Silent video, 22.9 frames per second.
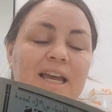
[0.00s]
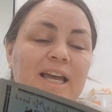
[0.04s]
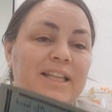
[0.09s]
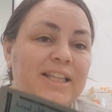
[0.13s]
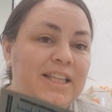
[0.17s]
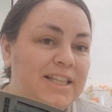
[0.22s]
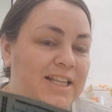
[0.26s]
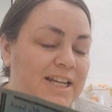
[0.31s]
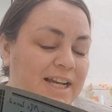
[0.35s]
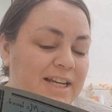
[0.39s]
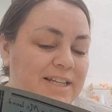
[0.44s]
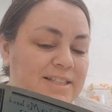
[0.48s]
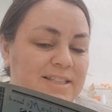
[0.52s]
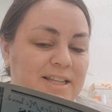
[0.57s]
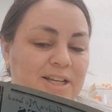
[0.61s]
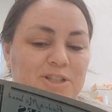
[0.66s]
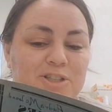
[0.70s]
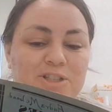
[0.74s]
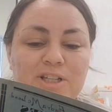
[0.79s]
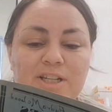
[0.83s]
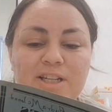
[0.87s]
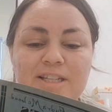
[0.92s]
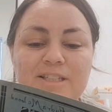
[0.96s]
And then the next
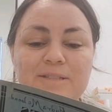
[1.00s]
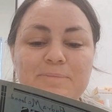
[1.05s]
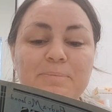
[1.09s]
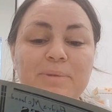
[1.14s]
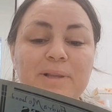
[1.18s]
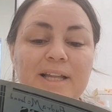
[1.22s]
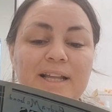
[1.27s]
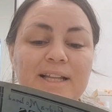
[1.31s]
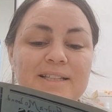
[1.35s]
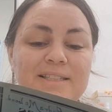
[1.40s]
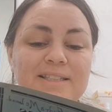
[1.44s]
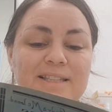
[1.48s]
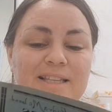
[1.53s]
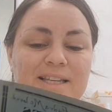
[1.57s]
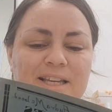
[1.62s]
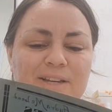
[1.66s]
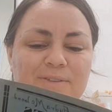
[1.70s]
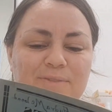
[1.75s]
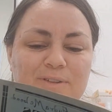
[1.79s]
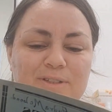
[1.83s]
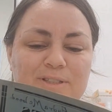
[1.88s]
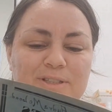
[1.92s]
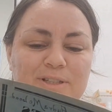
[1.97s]
section is plants that
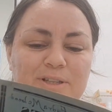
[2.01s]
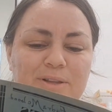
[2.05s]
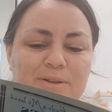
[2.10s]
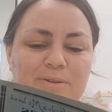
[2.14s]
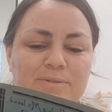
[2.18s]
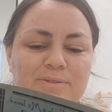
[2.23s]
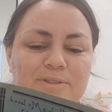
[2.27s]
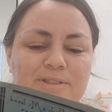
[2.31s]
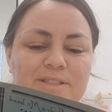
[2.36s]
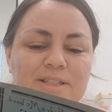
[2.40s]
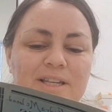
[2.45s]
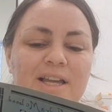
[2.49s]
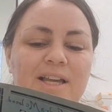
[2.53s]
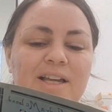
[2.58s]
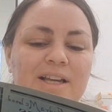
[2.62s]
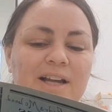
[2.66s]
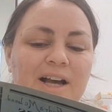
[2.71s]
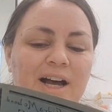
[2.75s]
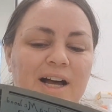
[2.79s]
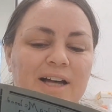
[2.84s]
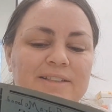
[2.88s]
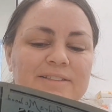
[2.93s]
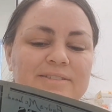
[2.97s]
give us clothes,
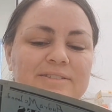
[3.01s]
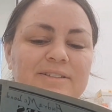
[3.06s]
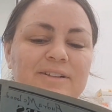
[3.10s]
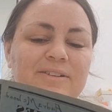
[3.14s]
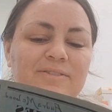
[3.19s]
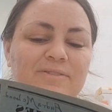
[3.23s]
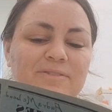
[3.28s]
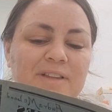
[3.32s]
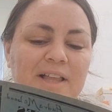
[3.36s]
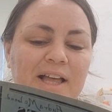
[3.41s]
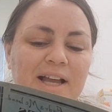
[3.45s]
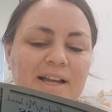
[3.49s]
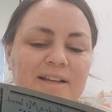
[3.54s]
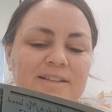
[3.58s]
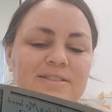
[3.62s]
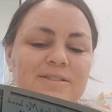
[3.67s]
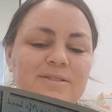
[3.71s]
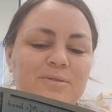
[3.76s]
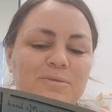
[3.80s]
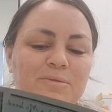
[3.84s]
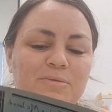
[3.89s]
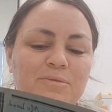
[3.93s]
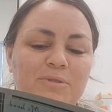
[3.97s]
cotton, flax,
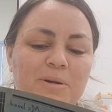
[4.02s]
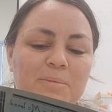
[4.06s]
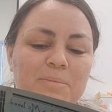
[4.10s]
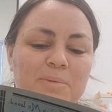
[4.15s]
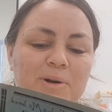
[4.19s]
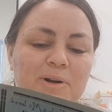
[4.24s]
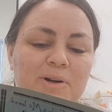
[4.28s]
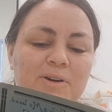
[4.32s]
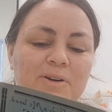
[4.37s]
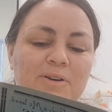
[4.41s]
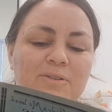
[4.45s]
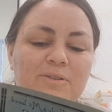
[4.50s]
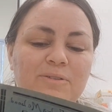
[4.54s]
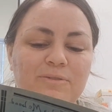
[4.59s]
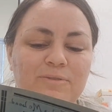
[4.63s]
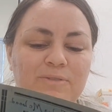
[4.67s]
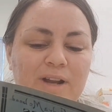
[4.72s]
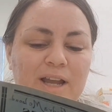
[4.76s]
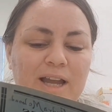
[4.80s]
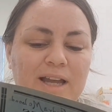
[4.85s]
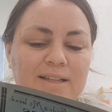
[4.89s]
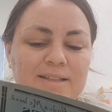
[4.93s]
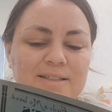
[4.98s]
rubber,
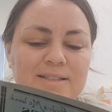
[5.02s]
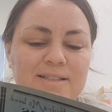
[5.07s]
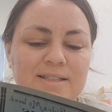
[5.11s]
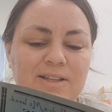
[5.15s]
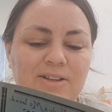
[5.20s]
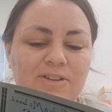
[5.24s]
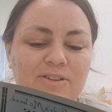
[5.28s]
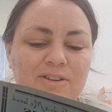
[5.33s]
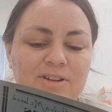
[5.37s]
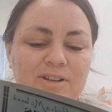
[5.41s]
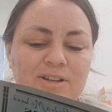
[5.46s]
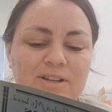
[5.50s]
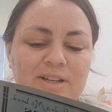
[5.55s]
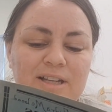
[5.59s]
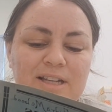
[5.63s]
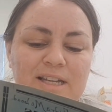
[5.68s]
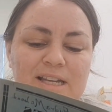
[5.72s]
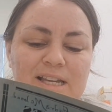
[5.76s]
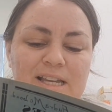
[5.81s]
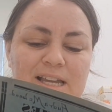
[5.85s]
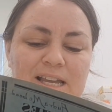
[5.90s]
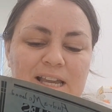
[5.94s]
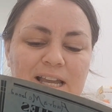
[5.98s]
rayon, silk.
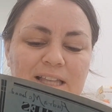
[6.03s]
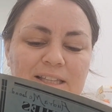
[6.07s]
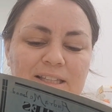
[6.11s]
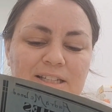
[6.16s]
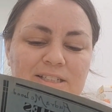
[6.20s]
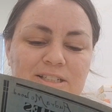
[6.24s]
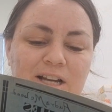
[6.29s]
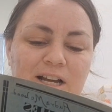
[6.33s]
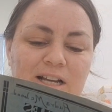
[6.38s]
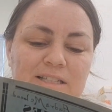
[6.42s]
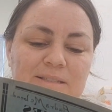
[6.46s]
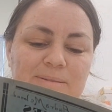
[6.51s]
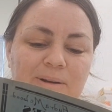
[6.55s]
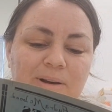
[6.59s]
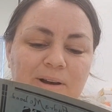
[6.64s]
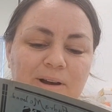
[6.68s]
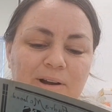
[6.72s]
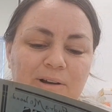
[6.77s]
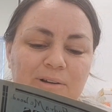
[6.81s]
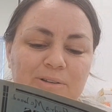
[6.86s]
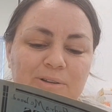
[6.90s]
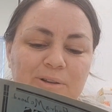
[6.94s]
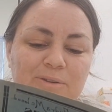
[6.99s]
And it talks about
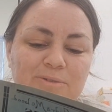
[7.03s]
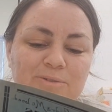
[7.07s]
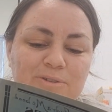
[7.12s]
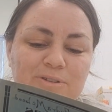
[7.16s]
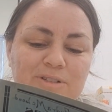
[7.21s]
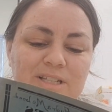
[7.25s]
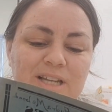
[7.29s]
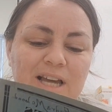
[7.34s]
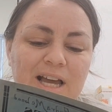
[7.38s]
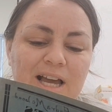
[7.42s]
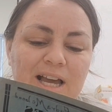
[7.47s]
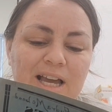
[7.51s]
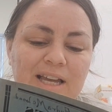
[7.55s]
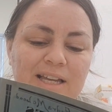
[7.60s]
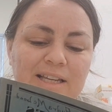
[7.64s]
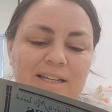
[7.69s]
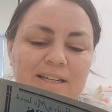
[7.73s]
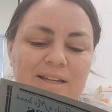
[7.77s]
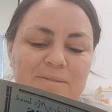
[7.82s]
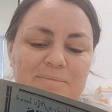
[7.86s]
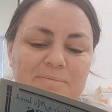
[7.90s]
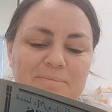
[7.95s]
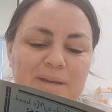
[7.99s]
how clothes are
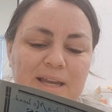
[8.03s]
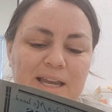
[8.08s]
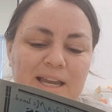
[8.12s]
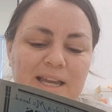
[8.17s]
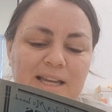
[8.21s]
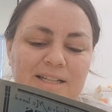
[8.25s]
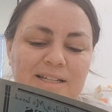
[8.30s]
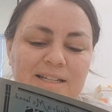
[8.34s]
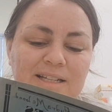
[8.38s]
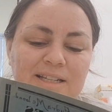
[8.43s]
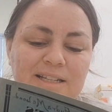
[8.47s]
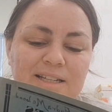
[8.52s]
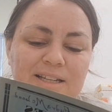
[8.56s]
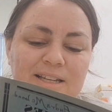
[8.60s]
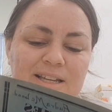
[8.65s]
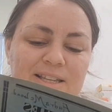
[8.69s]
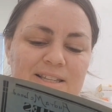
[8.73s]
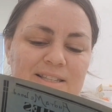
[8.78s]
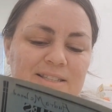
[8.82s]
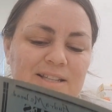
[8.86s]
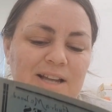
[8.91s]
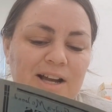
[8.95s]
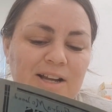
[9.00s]
dyed and made,
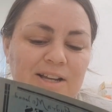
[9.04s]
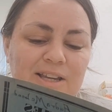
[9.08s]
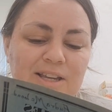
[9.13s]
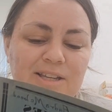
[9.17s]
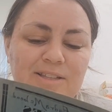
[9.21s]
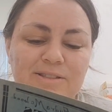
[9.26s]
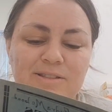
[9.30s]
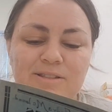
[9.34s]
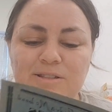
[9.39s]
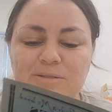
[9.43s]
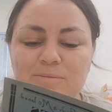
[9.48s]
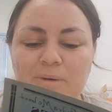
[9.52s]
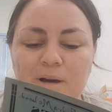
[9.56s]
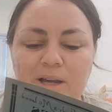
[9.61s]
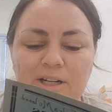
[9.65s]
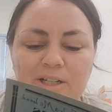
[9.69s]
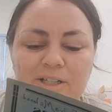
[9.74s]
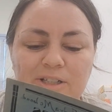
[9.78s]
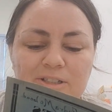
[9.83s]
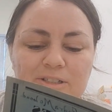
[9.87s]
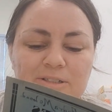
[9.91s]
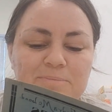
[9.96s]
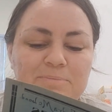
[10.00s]
stockings and
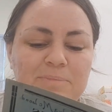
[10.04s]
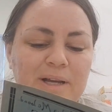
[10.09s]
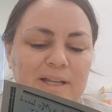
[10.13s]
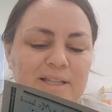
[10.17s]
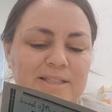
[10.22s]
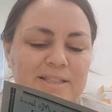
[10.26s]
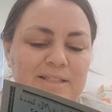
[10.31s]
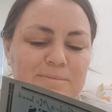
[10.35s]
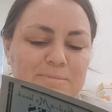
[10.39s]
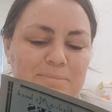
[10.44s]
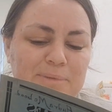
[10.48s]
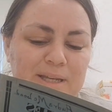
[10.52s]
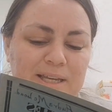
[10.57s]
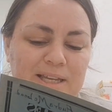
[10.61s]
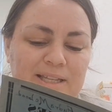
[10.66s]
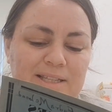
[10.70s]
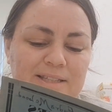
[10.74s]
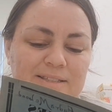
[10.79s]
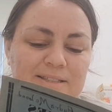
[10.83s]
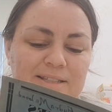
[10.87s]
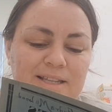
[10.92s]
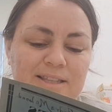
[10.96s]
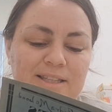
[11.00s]
sweaters, buttons and
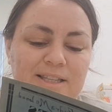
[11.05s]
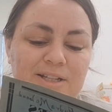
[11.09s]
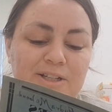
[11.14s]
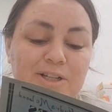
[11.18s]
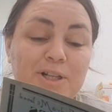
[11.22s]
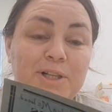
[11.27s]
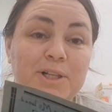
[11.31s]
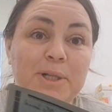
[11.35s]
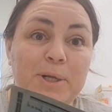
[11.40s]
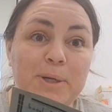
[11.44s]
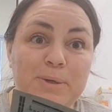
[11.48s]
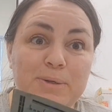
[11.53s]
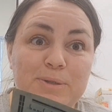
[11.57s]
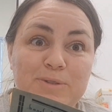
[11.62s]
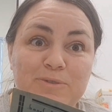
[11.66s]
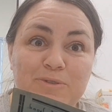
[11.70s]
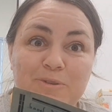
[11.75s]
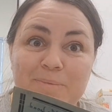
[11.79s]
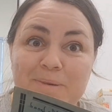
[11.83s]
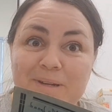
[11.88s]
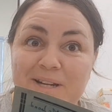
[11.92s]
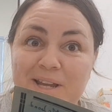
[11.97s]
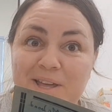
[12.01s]
pins, and then clothes
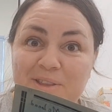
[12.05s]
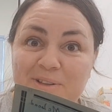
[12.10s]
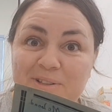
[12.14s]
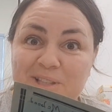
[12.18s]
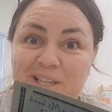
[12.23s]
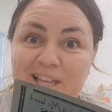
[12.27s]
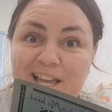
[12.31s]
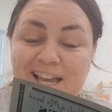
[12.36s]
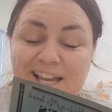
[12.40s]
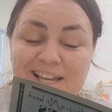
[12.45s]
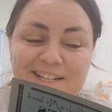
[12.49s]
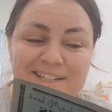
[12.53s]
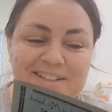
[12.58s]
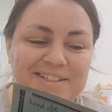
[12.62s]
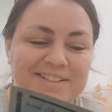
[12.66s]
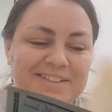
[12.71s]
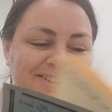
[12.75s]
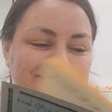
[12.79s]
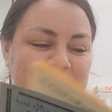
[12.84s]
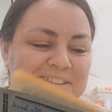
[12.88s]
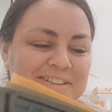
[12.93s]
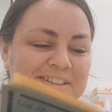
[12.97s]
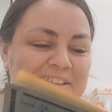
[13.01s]
from another land.
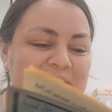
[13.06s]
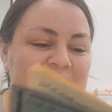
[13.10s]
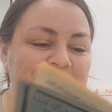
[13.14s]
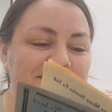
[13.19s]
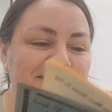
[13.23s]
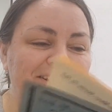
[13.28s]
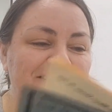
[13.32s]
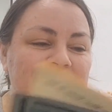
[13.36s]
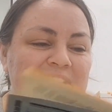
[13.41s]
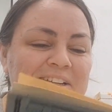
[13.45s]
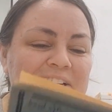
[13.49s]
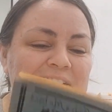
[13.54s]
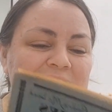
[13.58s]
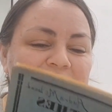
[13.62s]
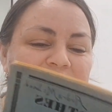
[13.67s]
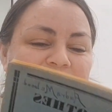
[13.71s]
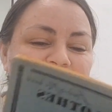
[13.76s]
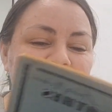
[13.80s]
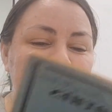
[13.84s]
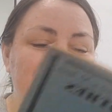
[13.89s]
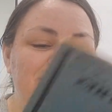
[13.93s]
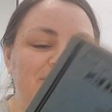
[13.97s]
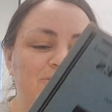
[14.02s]

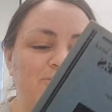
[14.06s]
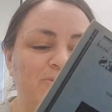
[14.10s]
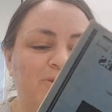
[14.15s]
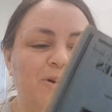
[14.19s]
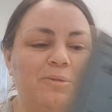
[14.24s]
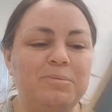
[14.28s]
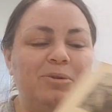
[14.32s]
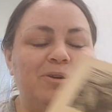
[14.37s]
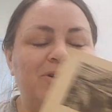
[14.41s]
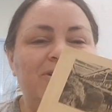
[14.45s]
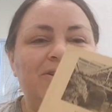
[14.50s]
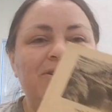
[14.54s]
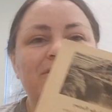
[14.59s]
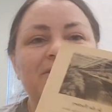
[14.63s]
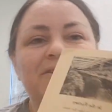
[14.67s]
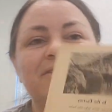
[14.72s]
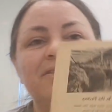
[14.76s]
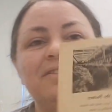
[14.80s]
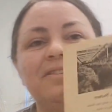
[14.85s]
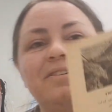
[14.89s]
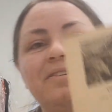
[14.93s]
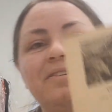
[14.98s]
Isn't that adorable?